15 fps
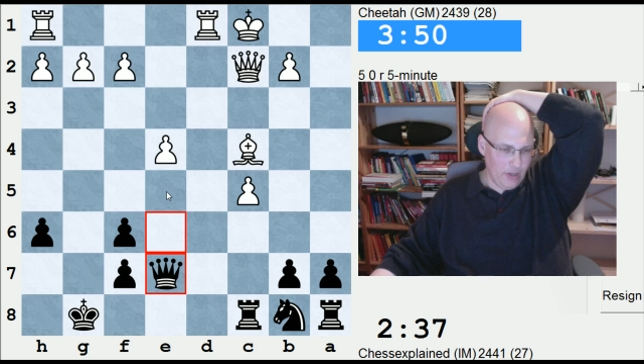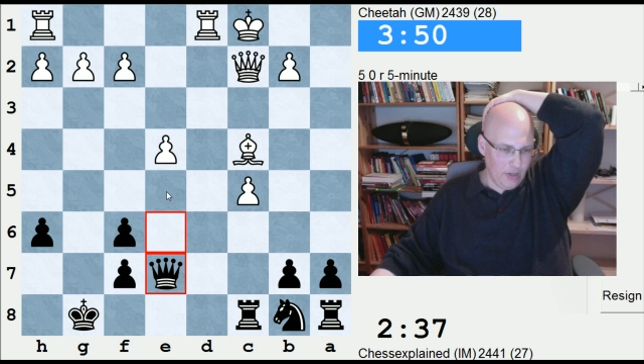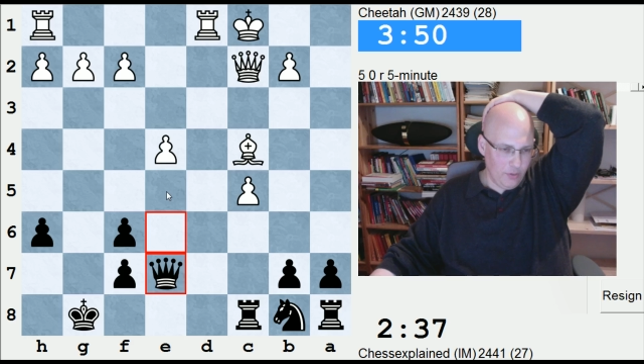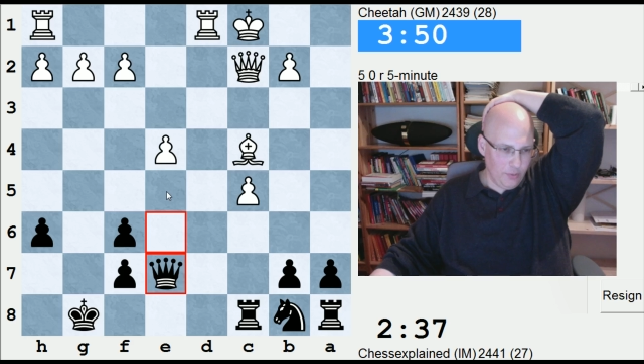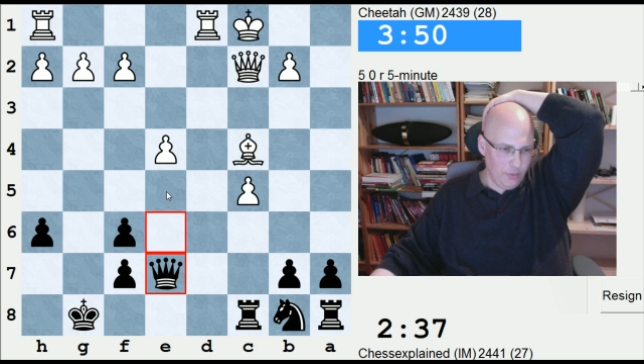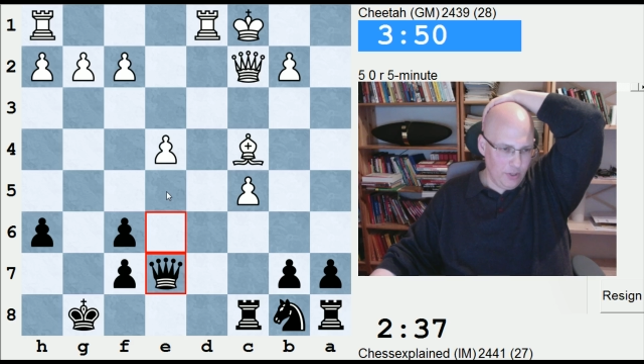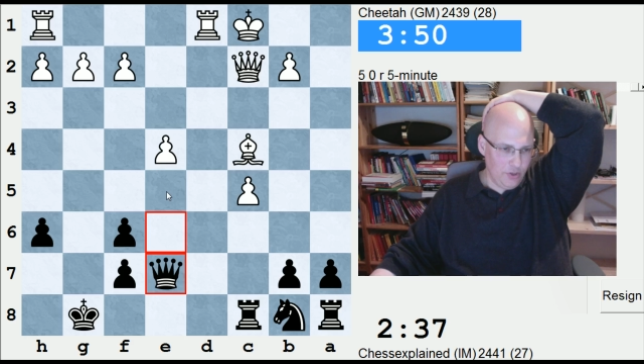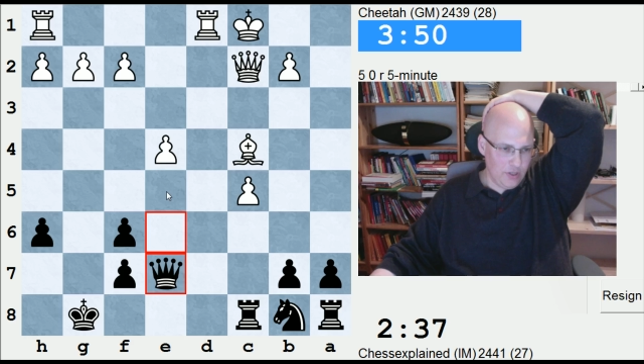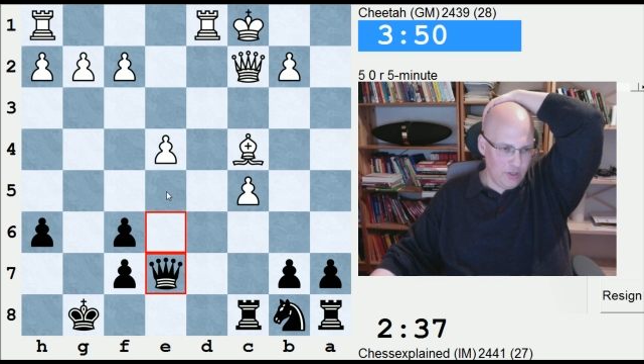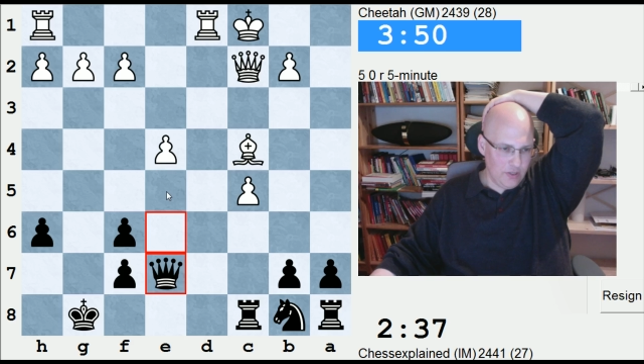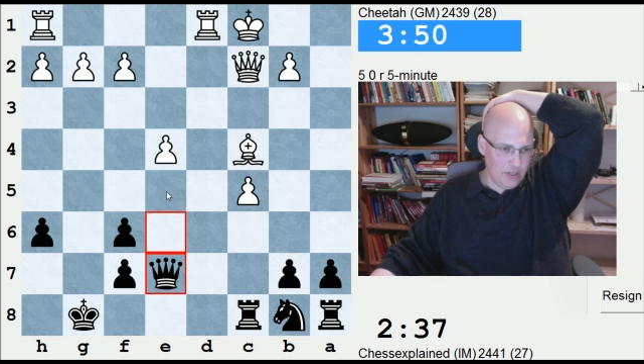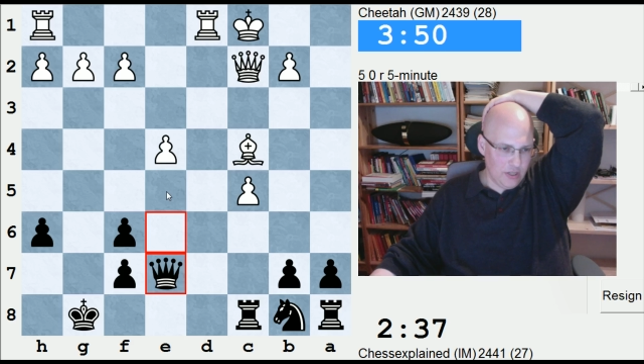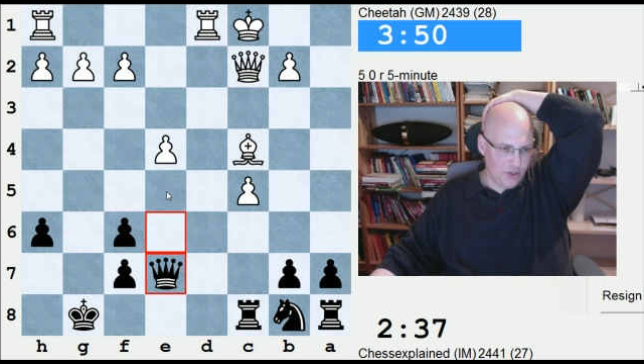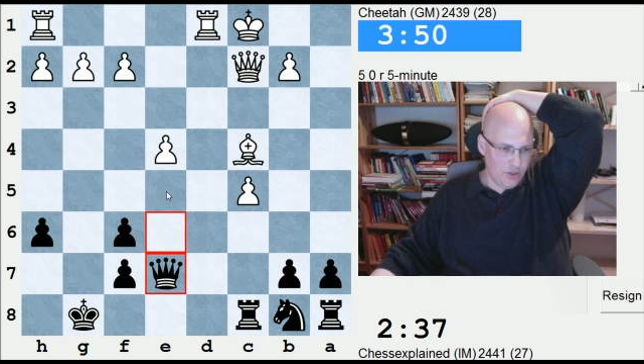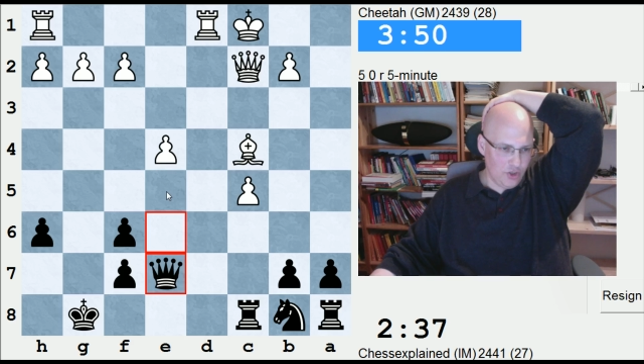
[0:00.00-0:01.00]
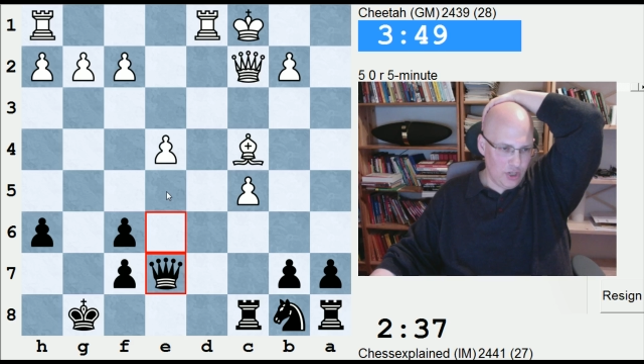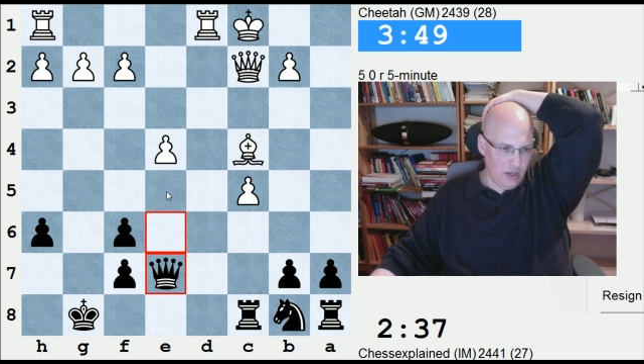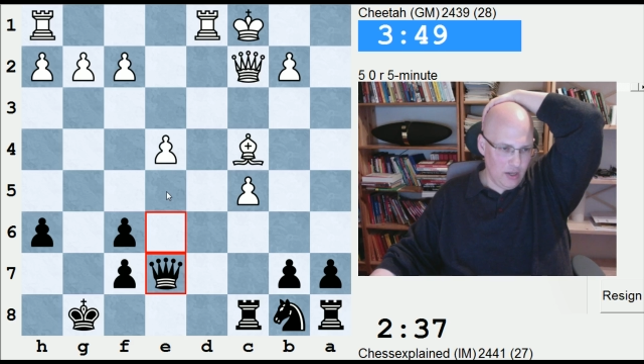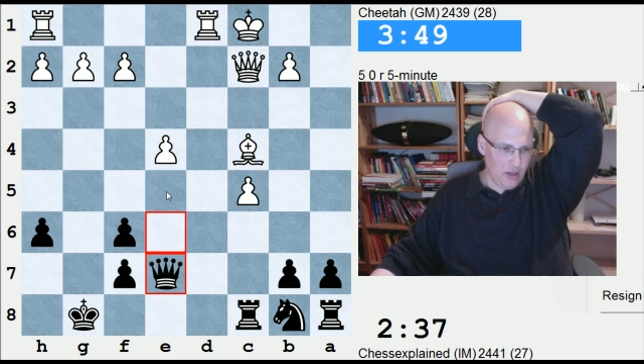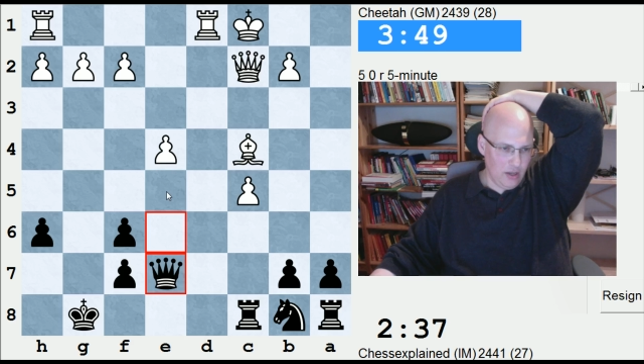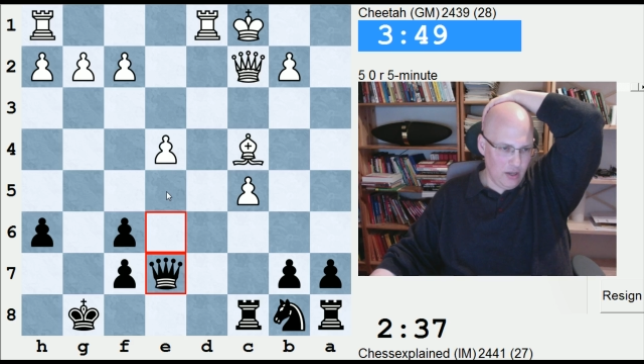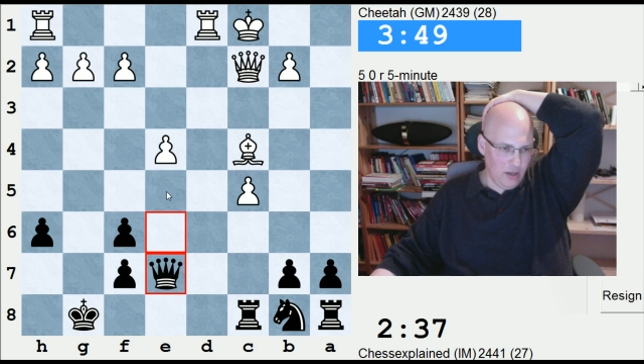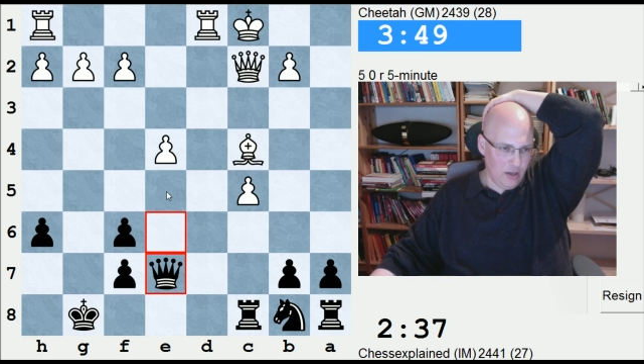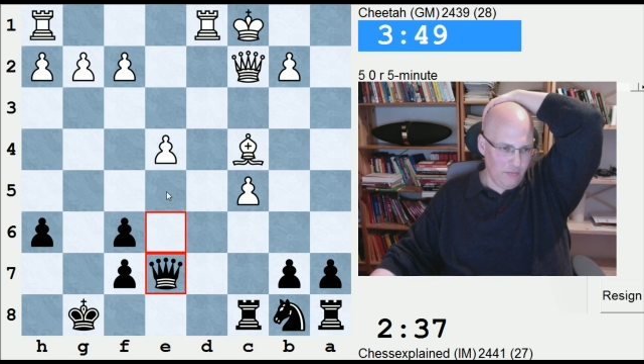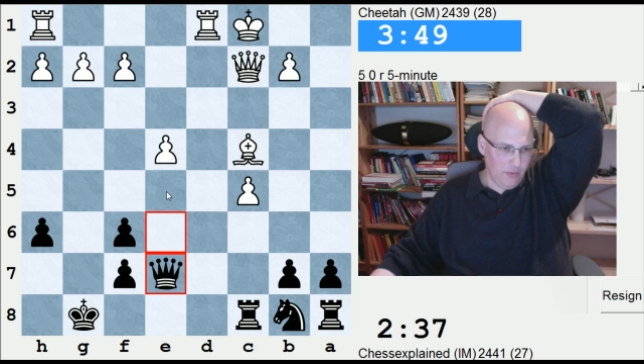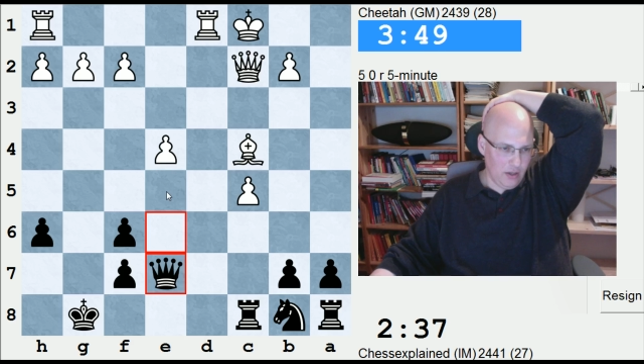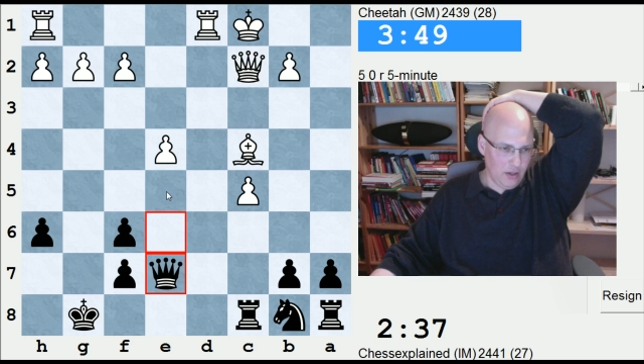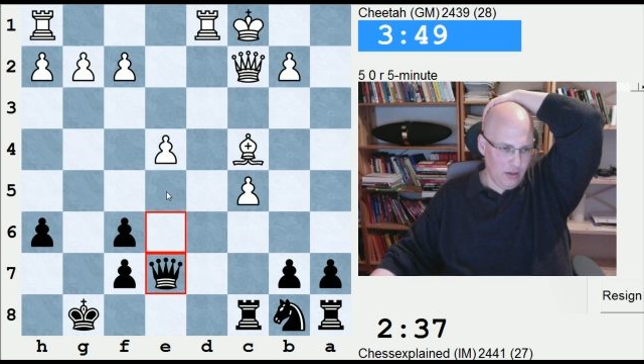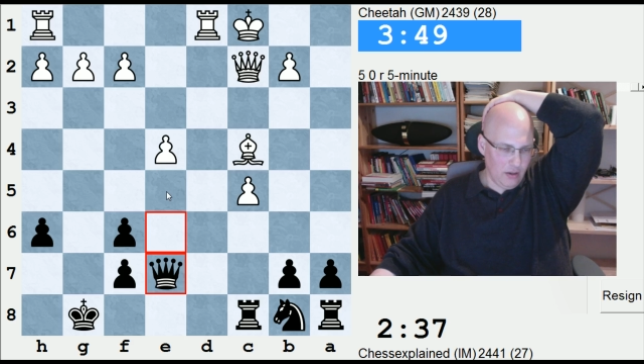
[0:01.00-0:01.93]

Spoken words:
Queen g6 check, king f...